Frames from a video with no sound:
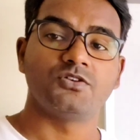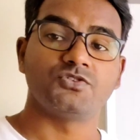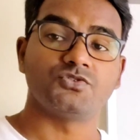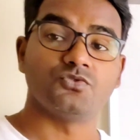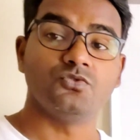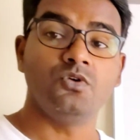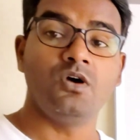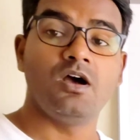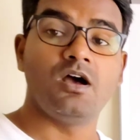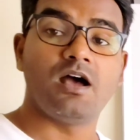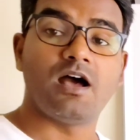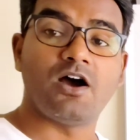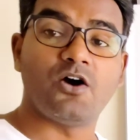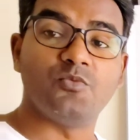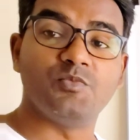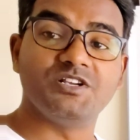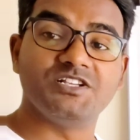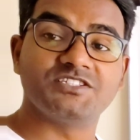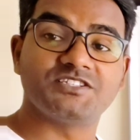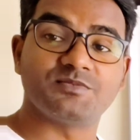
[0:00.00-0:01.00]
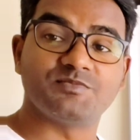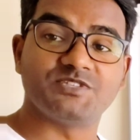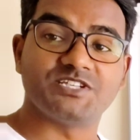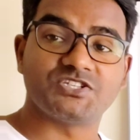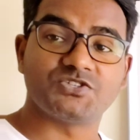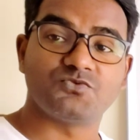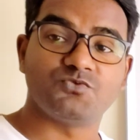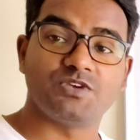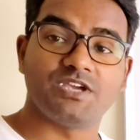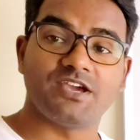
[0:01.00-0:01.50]
So how many
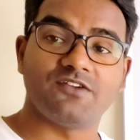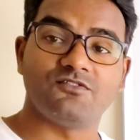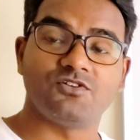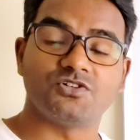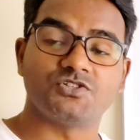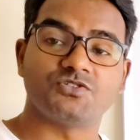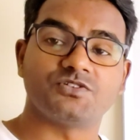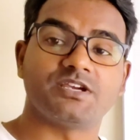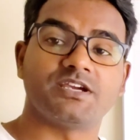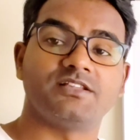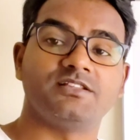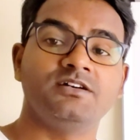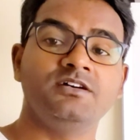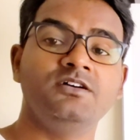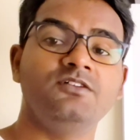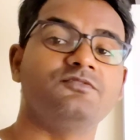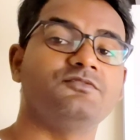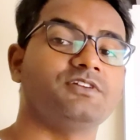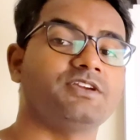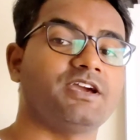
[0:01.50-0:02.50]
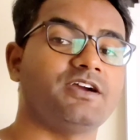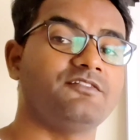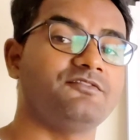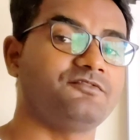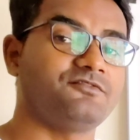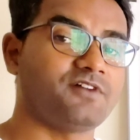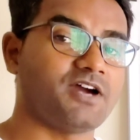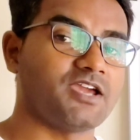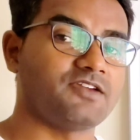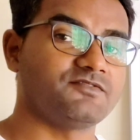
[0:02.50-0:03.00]
subjects we have altogether? We have
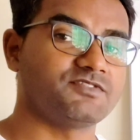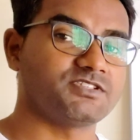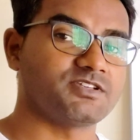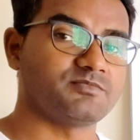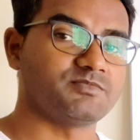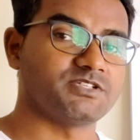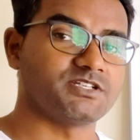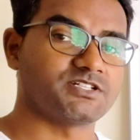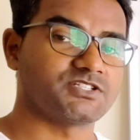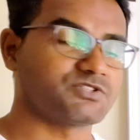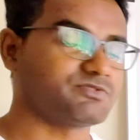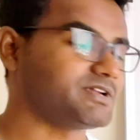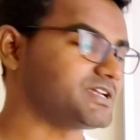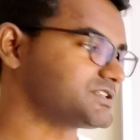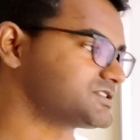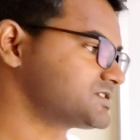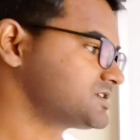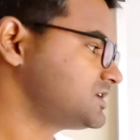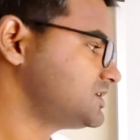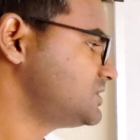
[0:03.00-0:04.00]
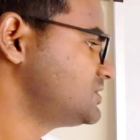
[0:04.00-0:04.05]
5 subjects, right?